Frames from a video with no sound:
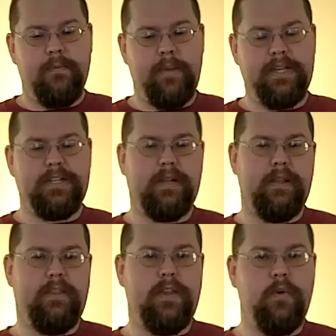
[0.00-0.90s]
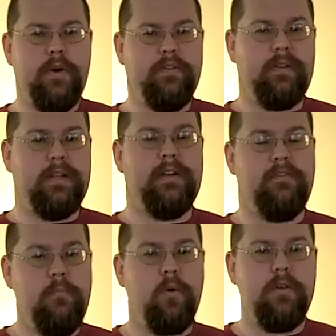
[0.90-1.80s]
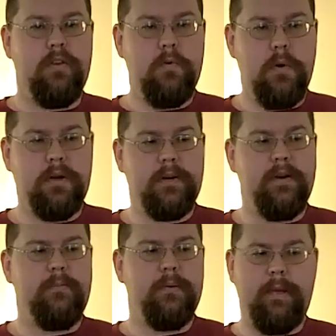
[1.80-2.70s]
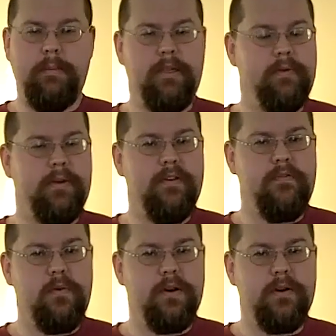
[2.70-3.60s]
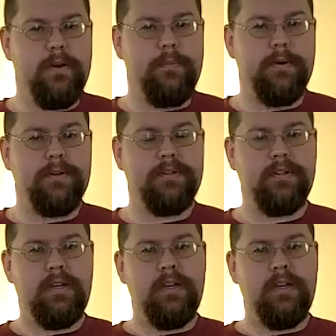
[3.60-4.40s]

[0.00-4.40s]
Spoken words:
basically the equivalent of more than one gripper, maybe 3 or 4 grippers,